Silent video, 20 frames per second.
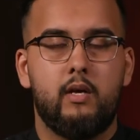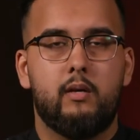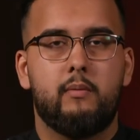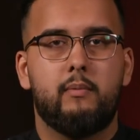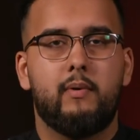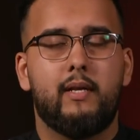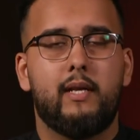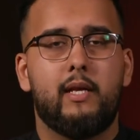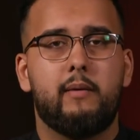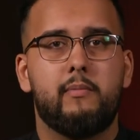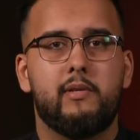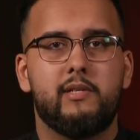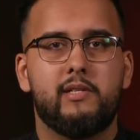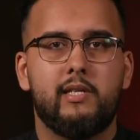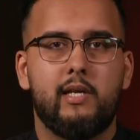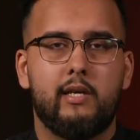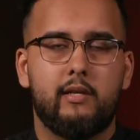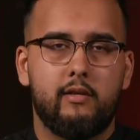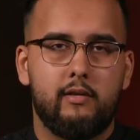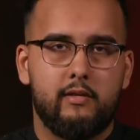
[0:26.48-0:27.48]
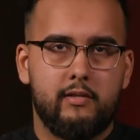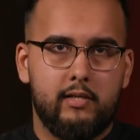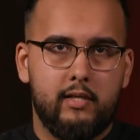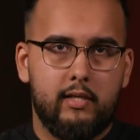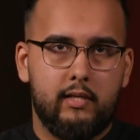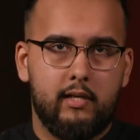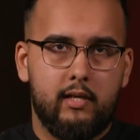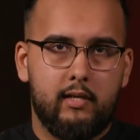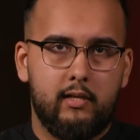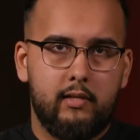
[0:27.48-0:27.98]
My name is Syed
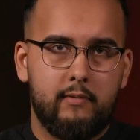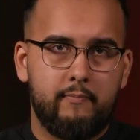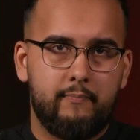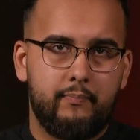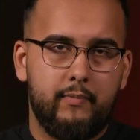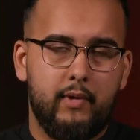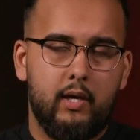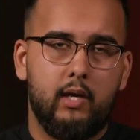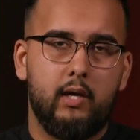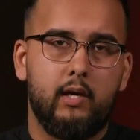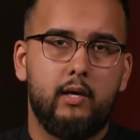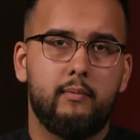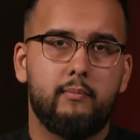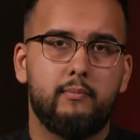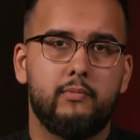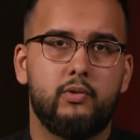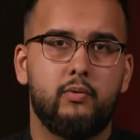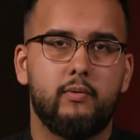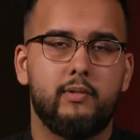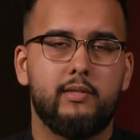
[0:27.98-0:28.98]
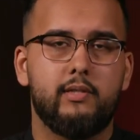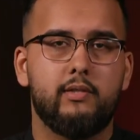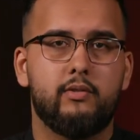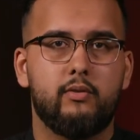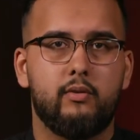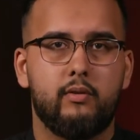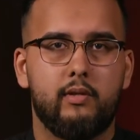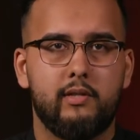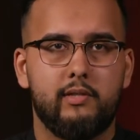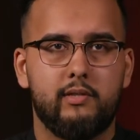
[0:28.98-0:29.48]
Hussain Ali. I am
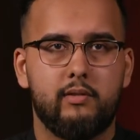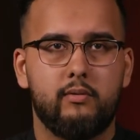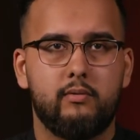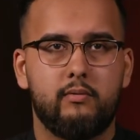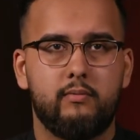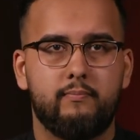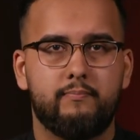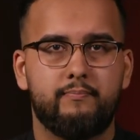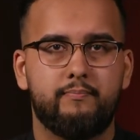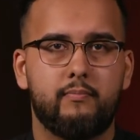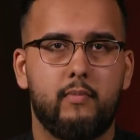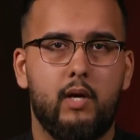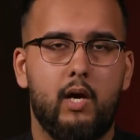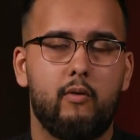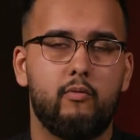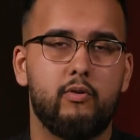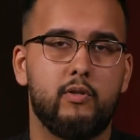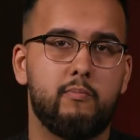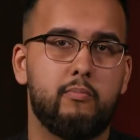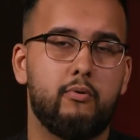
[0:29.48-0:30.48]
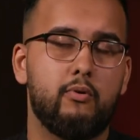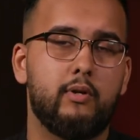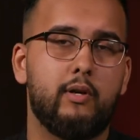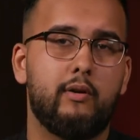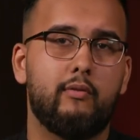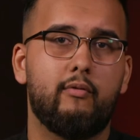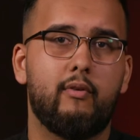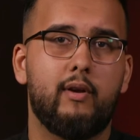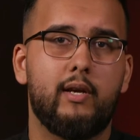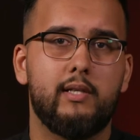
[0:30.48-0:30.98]
22 years old. I was born
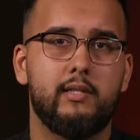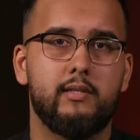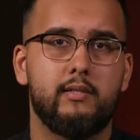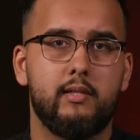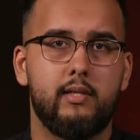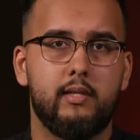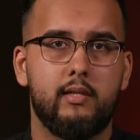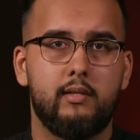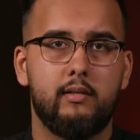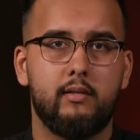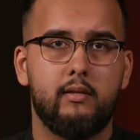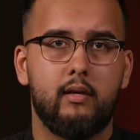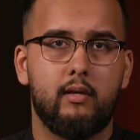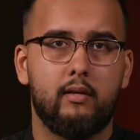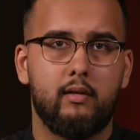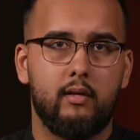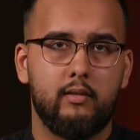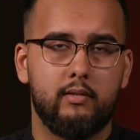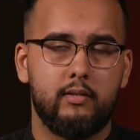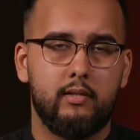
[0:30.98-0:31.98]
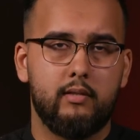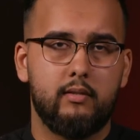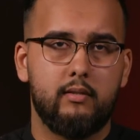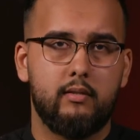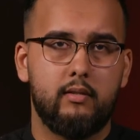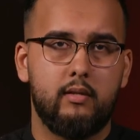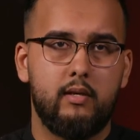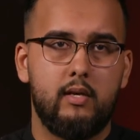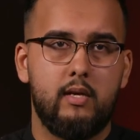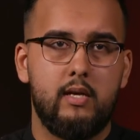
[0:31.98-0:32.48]
and raised in
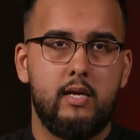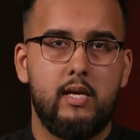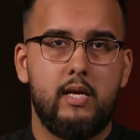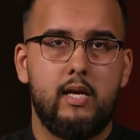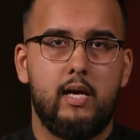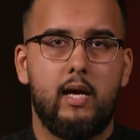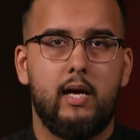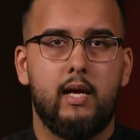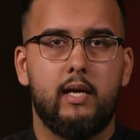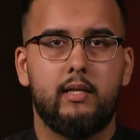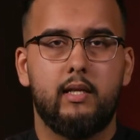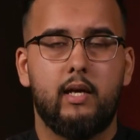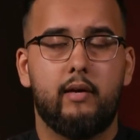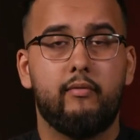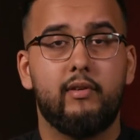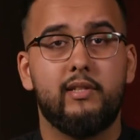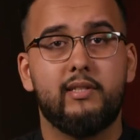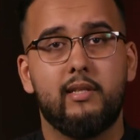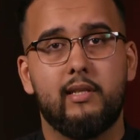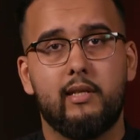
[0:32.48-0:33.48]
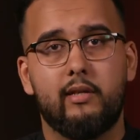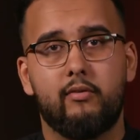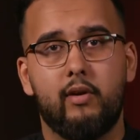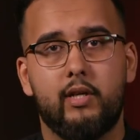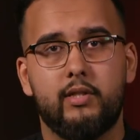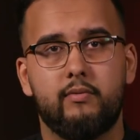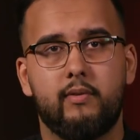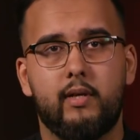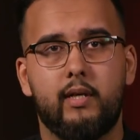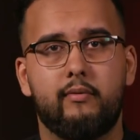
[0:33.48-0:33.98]
London and I recently
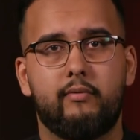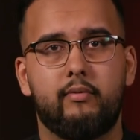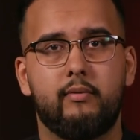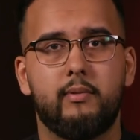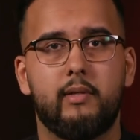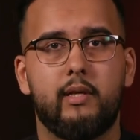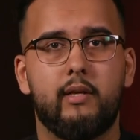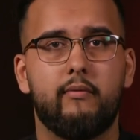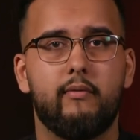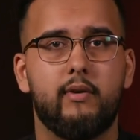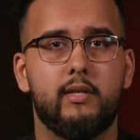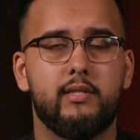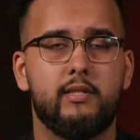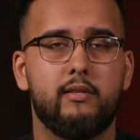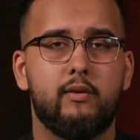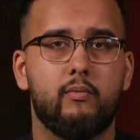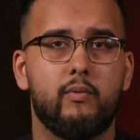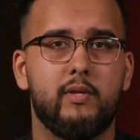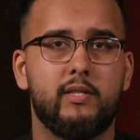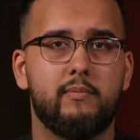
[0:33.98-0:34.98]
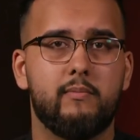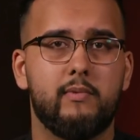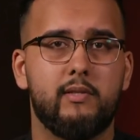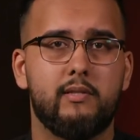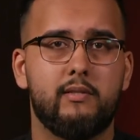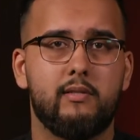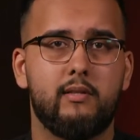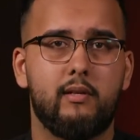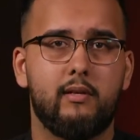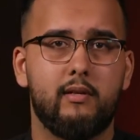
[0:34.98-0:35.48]
graduated from the University of
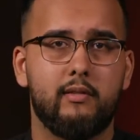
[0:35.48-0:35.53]
Westminster,